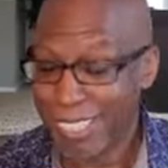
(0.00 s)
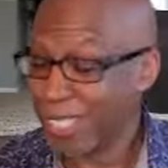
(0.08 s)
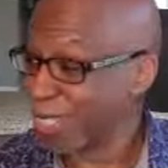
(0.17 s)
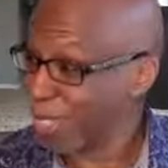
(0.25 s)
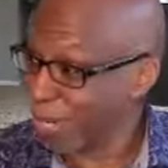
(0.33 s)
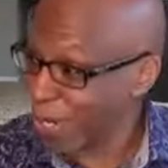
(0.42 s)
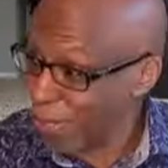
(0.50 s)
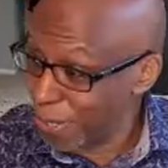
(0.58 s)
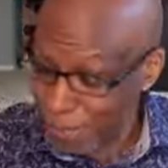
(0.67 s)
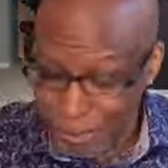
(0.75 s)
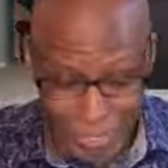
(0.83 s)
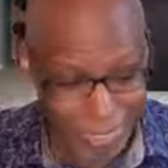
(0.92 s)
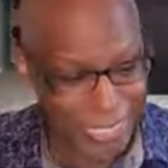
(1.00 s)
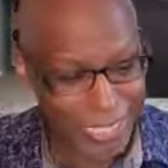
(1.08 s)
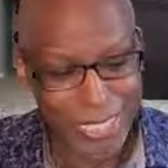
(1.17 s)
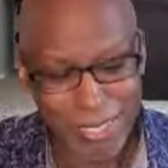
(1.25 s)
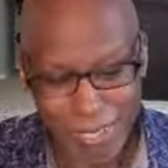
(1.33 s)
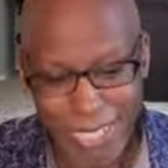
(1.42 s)
so
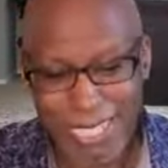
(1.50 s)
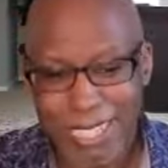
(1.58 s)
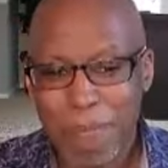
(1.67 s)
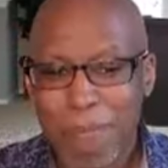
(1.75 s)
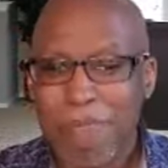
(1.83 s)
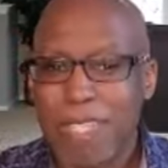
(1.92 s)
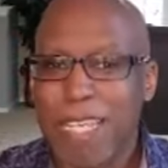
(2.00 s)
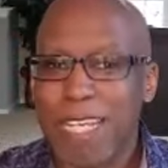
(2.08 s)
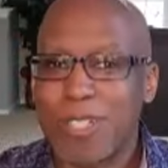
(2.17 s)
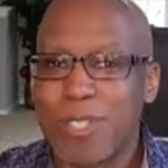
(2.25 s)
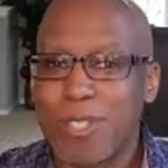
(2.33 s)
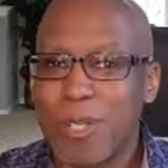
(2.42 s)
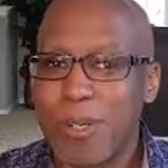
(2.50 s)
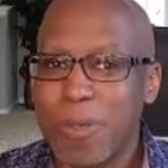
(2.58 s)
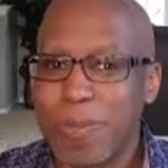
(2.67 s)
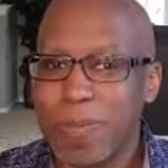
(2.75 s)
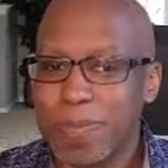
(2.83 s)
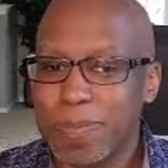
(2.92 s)
right? And
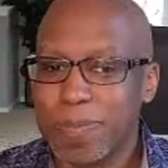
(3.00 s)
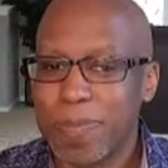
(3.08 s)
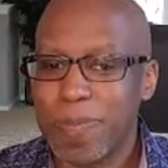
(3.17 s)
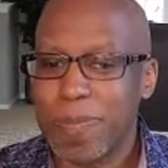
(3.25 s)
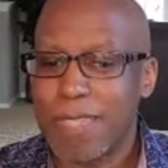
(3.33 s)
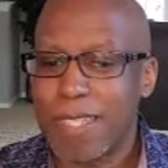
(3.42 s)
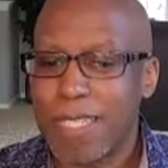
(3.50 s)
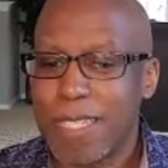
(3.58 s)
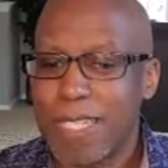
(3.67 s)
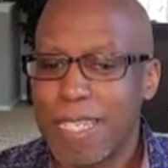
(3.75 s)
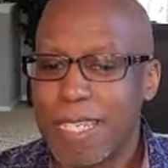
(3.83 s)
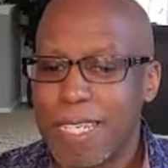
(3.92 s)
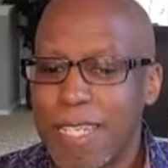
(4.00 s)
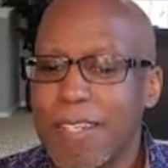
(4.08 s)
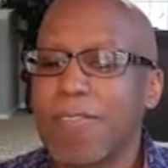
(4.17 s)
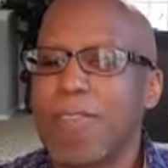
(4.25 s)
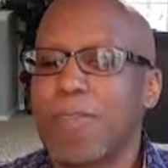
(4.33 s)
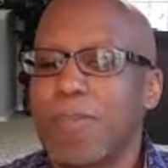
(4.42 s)
so
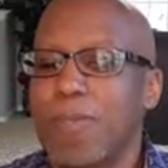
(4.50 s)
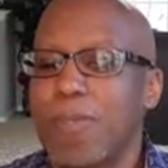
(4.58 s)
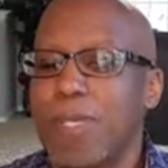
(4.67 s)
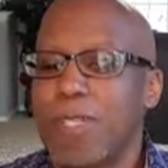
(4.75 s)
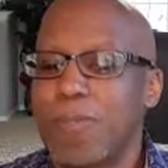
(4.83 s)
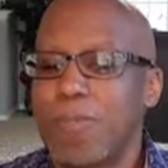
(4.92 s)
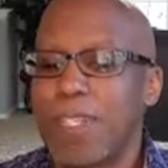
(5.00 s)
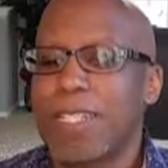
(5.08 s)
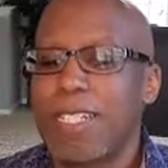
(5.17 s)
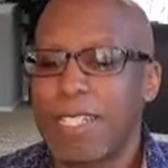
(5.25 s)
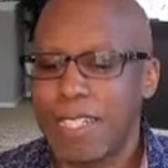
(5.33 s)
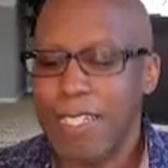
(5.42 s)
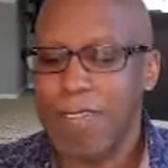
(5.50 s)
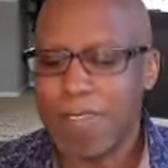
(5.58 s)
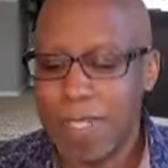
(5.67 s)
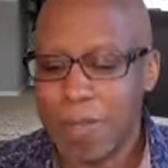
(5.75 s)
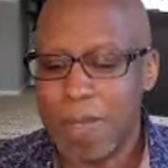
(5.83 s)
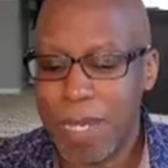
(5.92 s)
if we're really
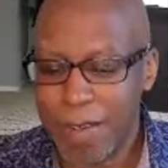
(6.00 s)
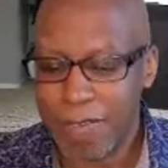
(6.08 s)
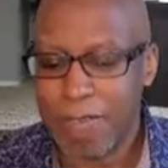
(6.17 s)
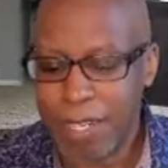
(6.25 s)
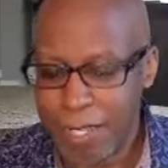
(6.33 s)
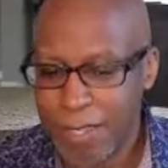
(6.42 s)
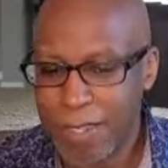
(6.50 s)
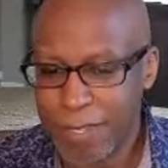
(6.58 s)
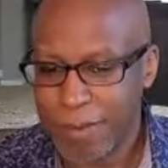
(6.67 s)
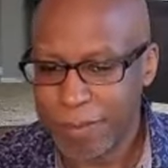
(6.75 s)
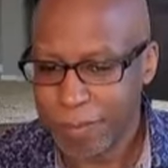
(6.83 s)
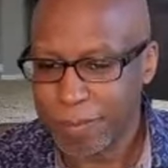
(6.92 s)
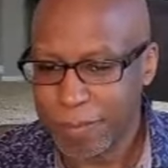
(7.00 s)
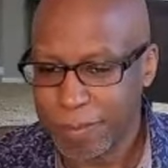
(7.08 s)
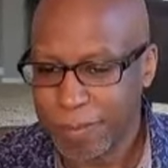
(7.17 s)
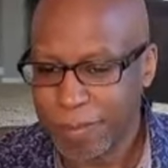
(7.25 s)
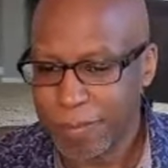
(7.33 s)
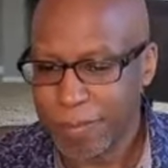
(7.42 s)
living by faith
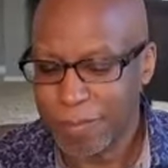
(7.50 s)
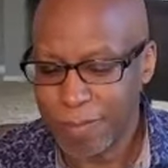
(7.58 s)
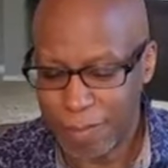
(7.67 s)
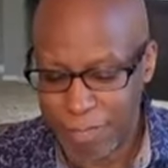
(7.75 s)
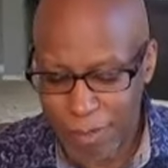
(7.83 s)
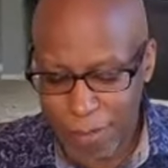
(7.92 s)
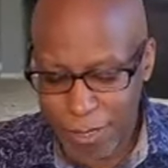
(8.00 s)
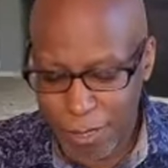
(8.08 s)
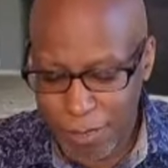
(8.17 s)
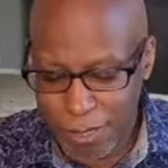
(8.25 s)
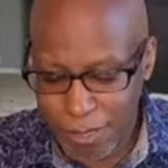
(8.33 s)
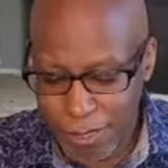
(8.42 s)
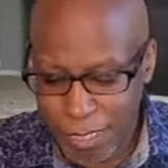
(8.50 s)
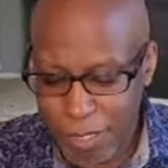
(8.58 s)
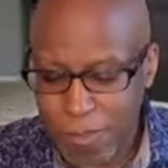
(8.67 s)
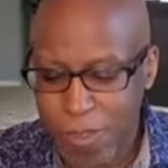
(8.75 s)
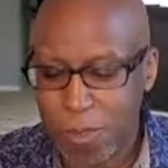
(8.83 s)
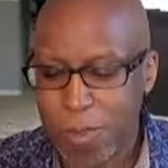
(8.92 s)
then between the
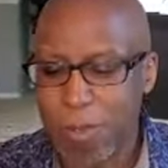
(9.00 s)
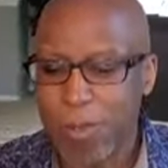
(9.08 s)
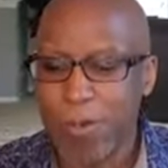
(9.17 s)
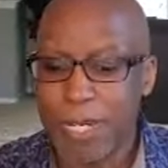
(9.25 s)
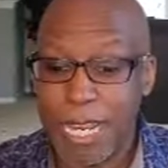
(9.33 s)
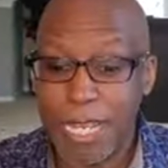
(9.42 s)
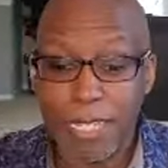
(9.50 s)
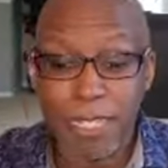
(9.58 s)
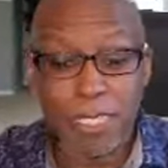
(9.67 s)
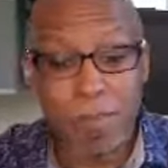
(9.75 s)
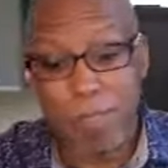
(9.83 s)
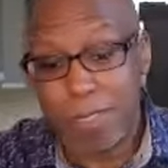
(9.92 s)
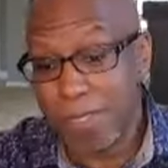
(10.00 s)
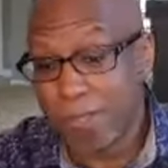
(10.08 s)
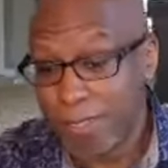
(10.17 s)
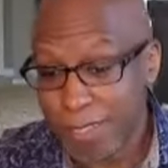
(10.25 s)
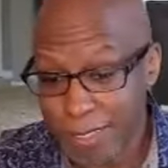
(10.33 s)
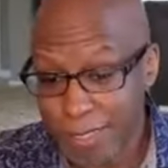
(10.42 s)
general word and the
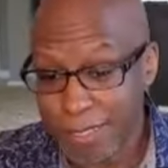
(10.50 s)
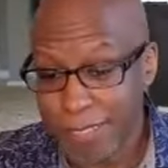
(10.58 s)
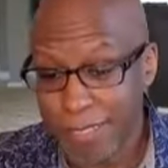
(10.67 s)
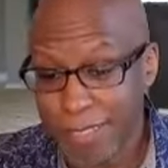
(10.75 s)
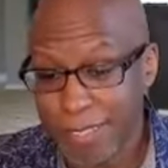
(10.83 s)
specifics,